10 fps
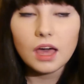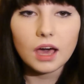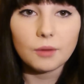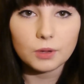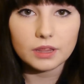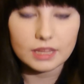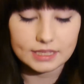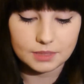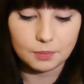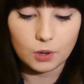And one of the
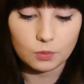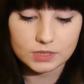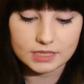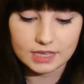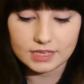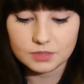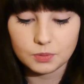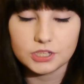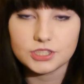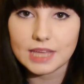things I bought was this,
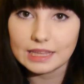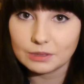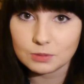which sadly